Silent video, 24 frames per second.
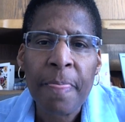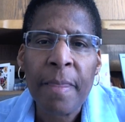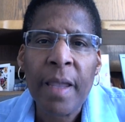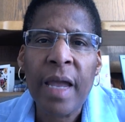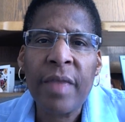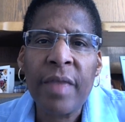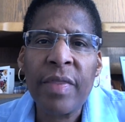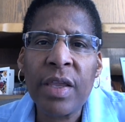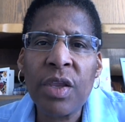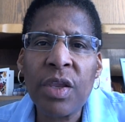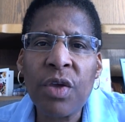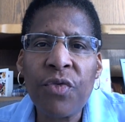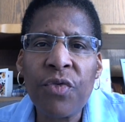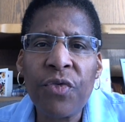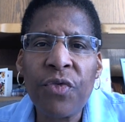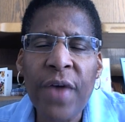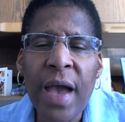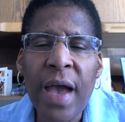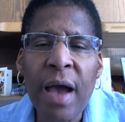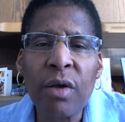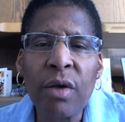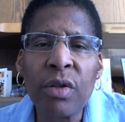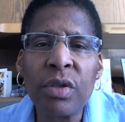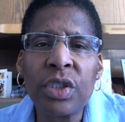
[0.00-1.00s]
And then you
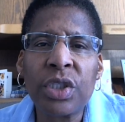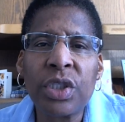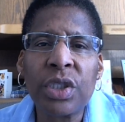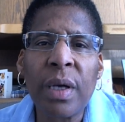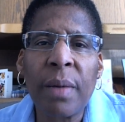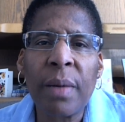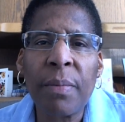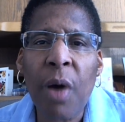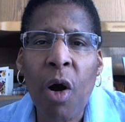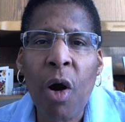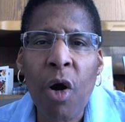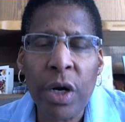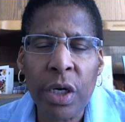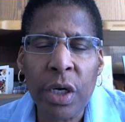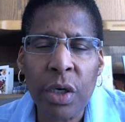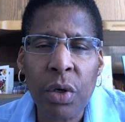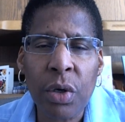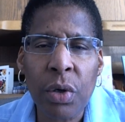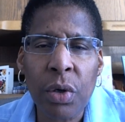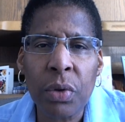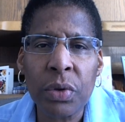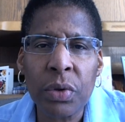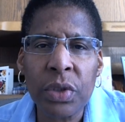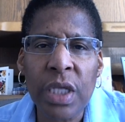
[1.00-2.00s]
found some
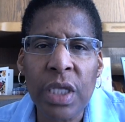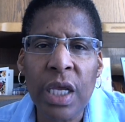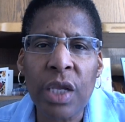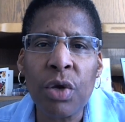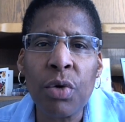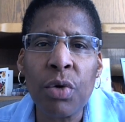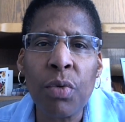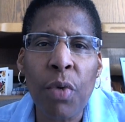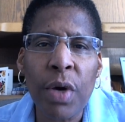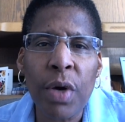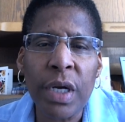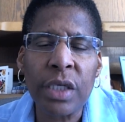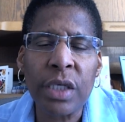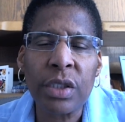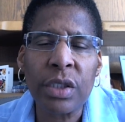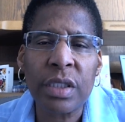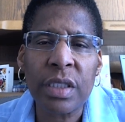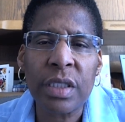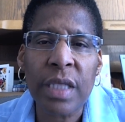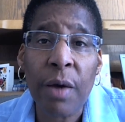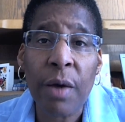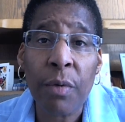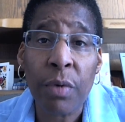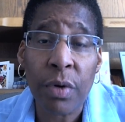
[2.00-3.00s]
articles that you wanted
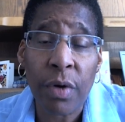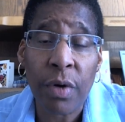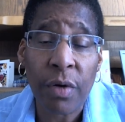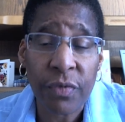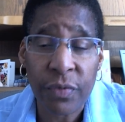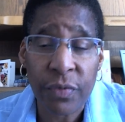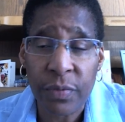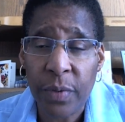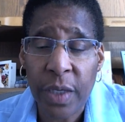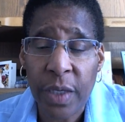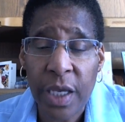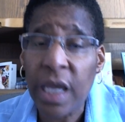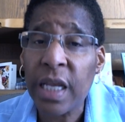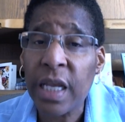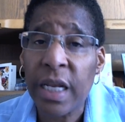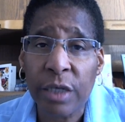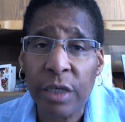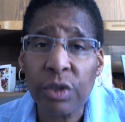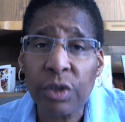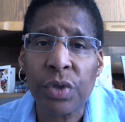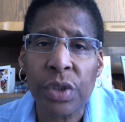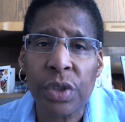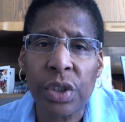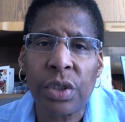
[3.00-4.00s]
that were of keen
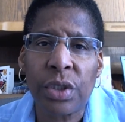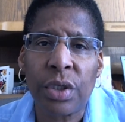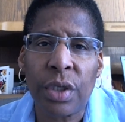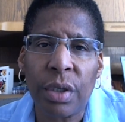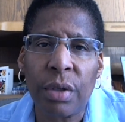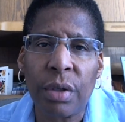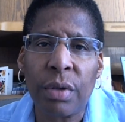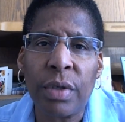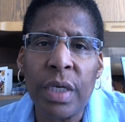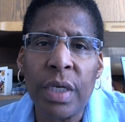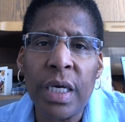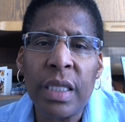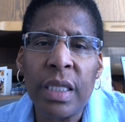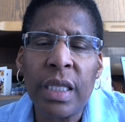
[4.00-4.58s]
interest to you,